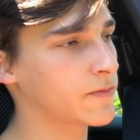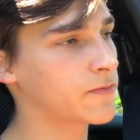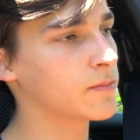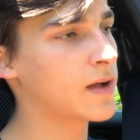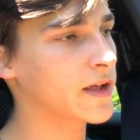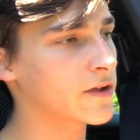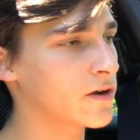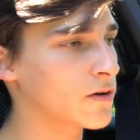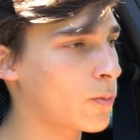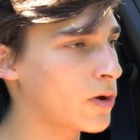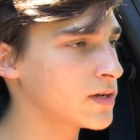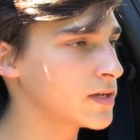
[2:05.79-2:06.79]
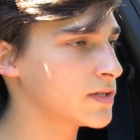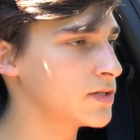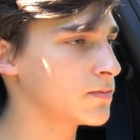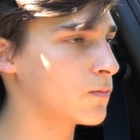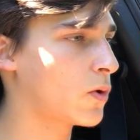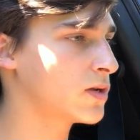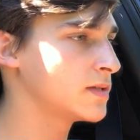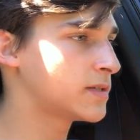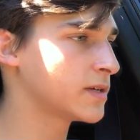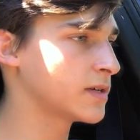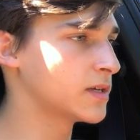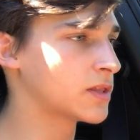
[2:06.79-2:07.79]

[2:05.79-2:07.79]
my car, 1 to